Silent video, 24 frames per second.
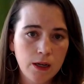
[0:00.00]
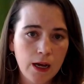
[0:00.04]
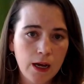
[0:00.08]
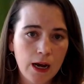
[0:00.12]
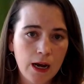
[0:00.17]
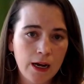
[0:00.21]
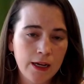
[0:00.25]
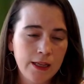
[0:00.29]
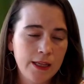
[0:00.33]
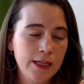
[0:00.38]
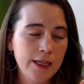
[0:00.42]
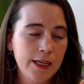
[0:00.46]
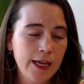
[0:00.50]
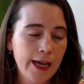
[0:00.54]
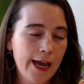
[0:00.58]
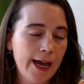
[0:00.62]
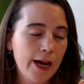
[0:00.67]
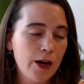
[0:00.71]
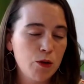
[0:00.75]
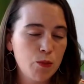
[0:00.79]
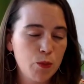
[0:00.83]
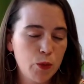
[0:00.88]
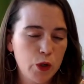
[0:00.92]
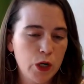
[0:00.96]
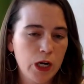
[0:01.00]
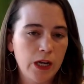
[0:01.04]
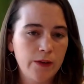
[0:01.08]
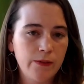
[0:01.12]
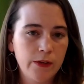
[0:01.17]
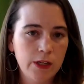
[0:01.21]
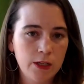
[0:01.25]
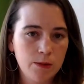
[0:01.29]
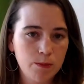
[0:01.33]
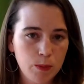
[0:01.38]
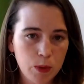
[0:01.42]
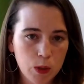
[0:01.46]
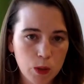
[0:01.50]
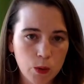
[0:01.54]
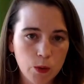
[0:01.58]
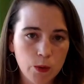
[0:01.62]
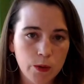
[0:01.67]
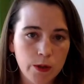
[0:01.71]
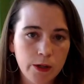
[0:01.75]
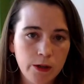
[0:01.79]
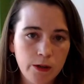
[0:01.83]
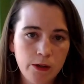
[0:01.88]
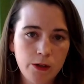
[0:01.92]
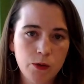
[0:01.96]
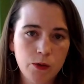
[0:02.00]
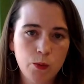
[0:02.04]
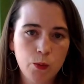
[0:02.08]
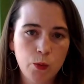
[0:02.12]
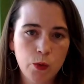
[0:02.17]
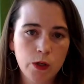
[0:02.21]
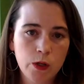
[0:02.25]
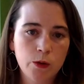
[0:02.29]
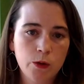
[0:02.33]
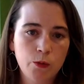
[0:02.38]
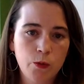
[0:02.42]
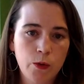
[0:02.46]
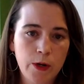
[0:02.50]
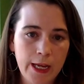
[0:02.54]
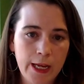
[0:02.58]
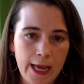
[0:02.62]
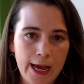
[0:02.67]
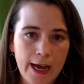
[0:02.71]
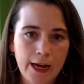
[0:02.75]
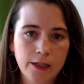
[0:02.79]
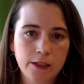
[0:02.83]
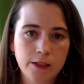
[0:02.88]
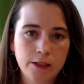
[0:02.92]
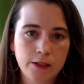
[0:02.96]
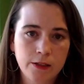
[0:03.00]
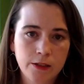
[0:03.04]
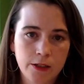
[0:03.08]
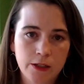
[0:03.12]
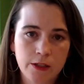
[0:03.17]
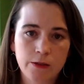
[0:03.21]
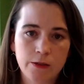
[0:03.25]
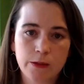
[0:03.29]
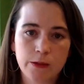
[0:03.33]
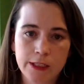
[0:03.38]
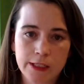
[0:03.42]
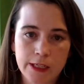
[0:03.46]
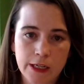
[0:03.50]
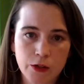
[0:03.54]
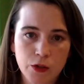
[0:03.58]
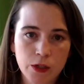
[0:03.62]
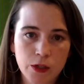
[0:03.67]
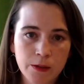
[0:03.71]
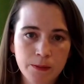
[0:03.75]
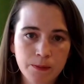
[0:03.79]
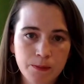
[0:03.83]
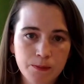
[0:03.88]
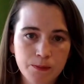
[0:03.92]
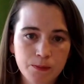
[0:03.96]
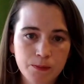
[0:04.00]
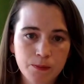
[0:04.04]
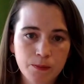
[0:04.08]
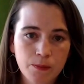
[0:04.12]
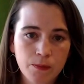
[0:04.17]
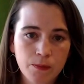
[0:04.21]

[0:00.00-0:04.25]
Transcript: I think, how private employers will react to the recession.